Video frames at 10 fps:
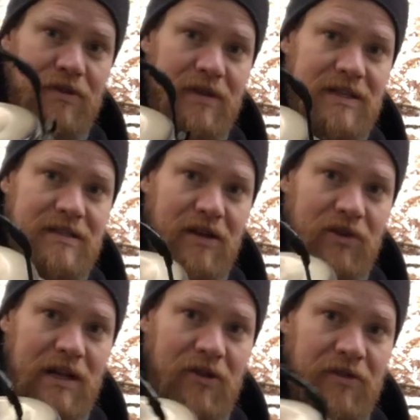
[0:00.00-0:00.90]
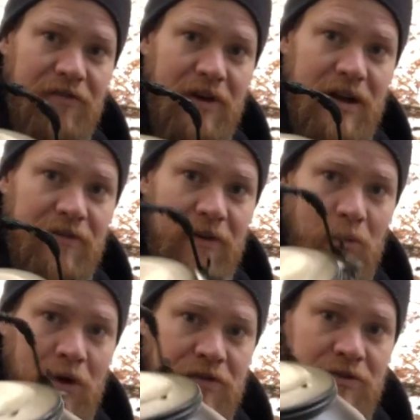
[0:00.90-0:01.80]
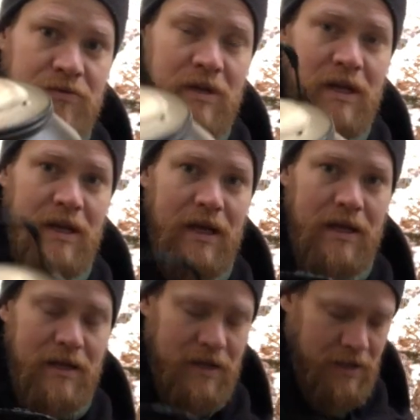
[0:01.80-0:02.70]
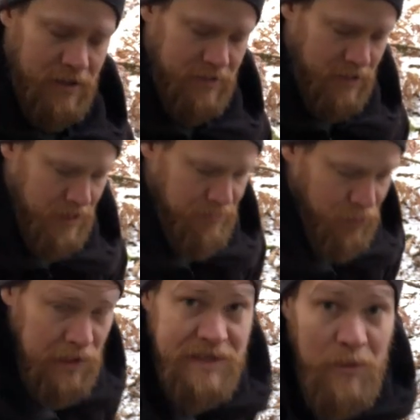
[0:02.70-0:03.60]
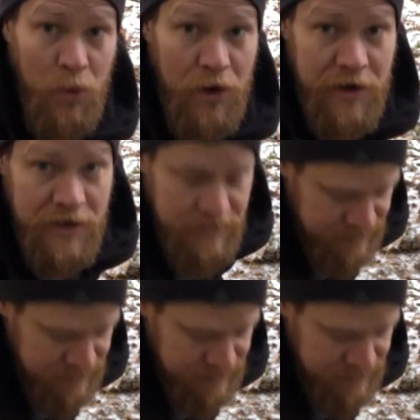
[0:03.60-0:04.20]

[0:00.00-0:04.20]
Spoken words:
put this directly on the fire if I want to, and boil some water.